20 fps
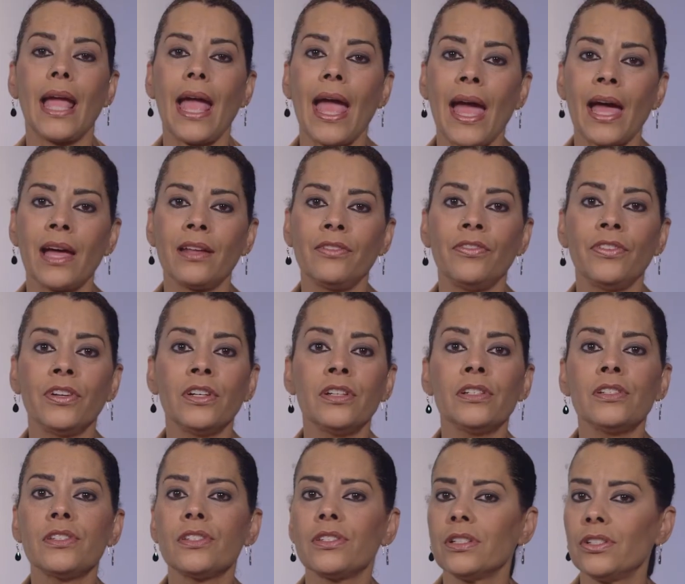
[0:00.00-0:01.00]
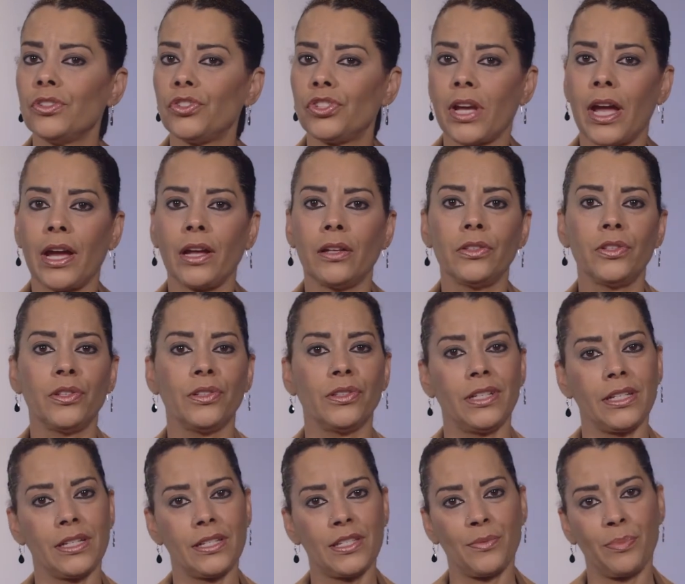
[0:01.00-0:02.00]
Adverse childhood
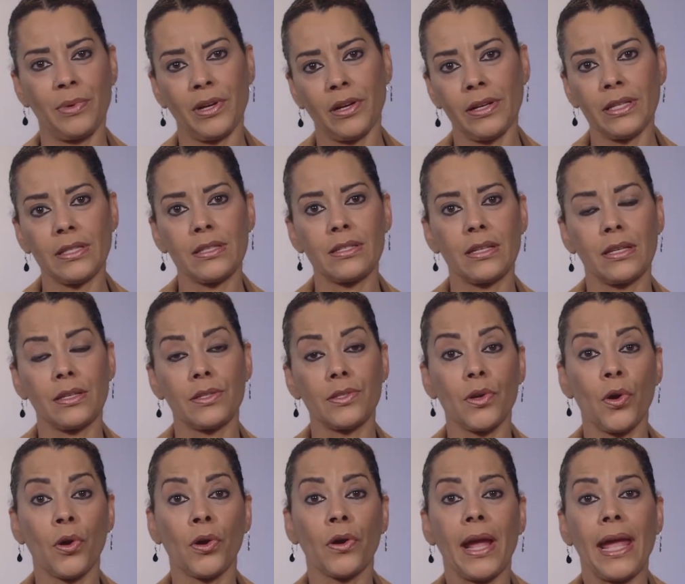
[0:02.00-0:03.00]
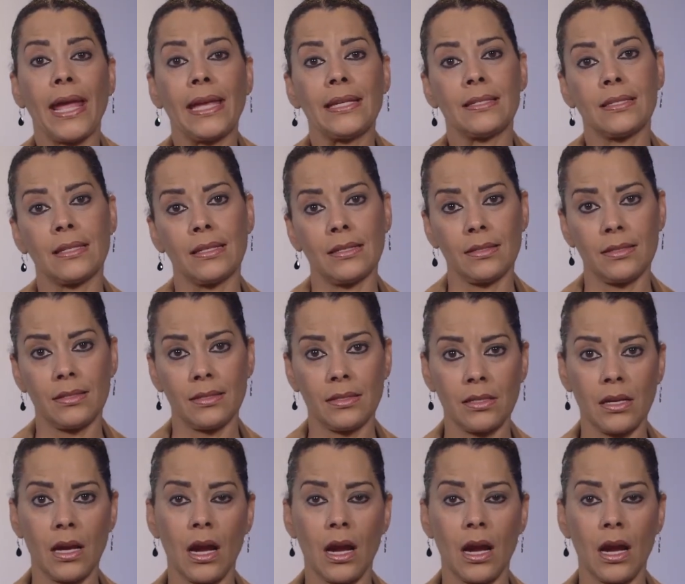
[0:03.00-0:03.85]
experiences, or ACEs,